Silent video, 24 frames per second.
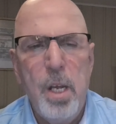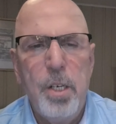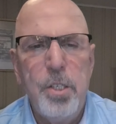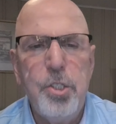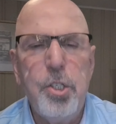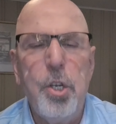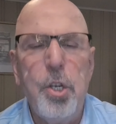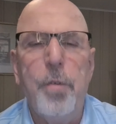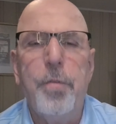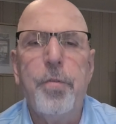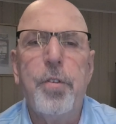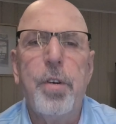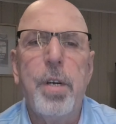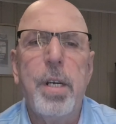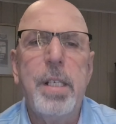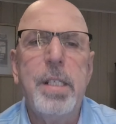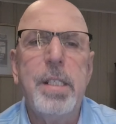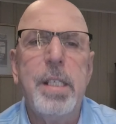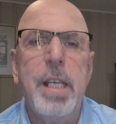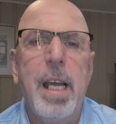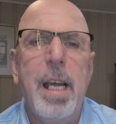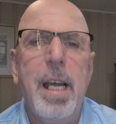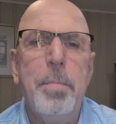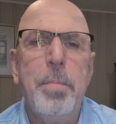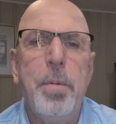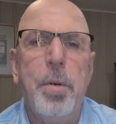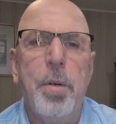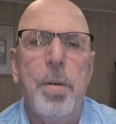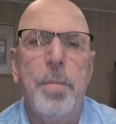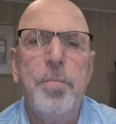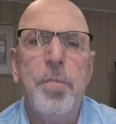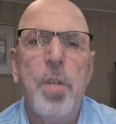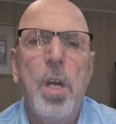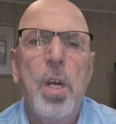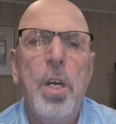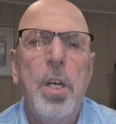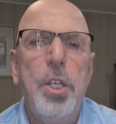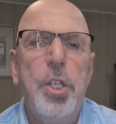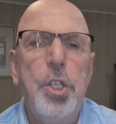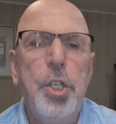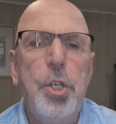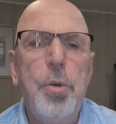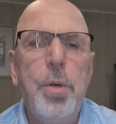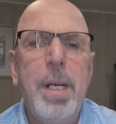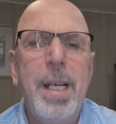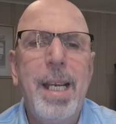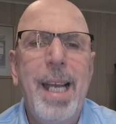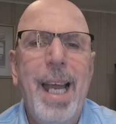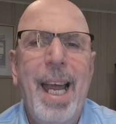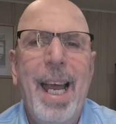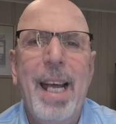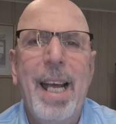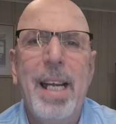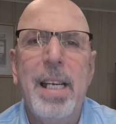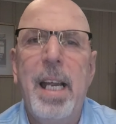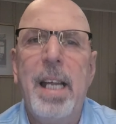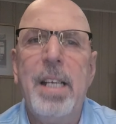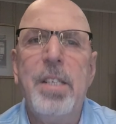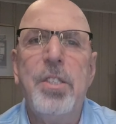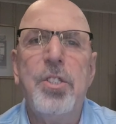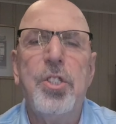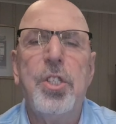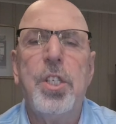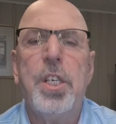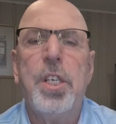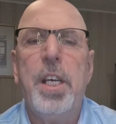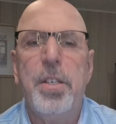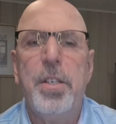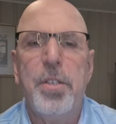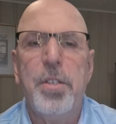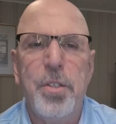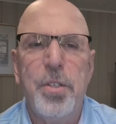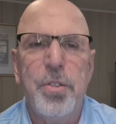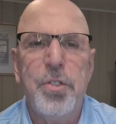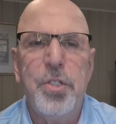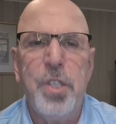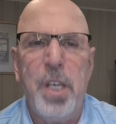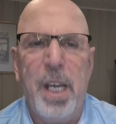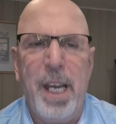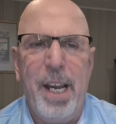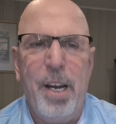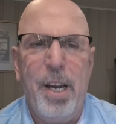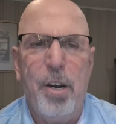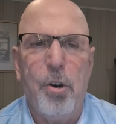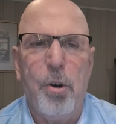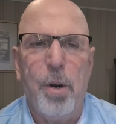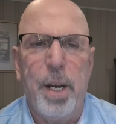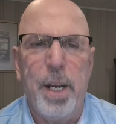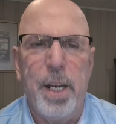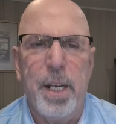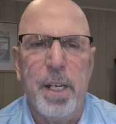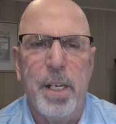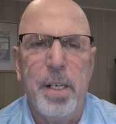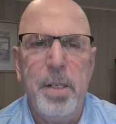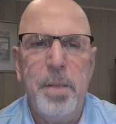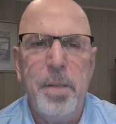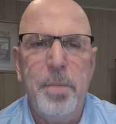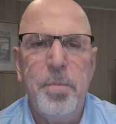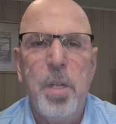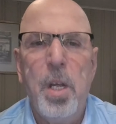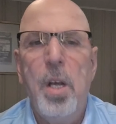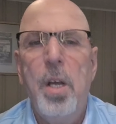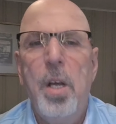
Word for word: So, for example, you can add a skills area